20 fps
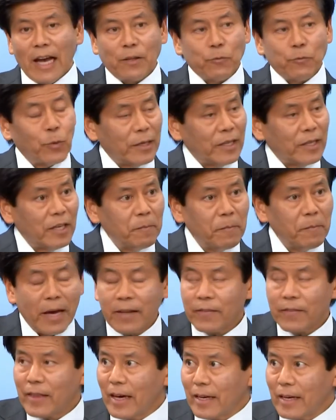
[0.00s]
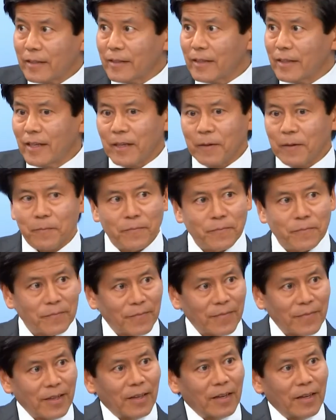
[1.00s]
And when he made that
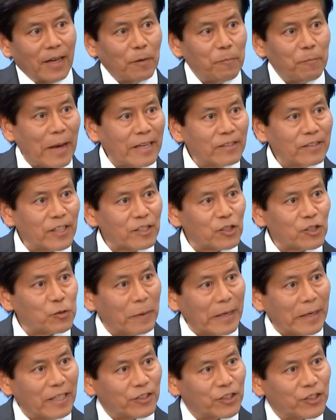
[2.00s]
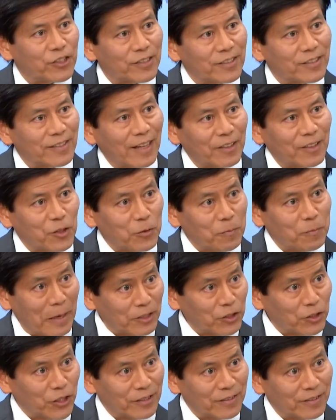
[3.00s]
amazing speech that you
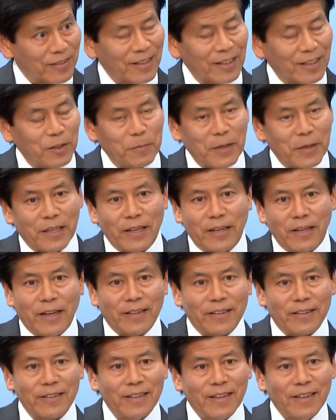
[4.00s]
mentioned at the beginning,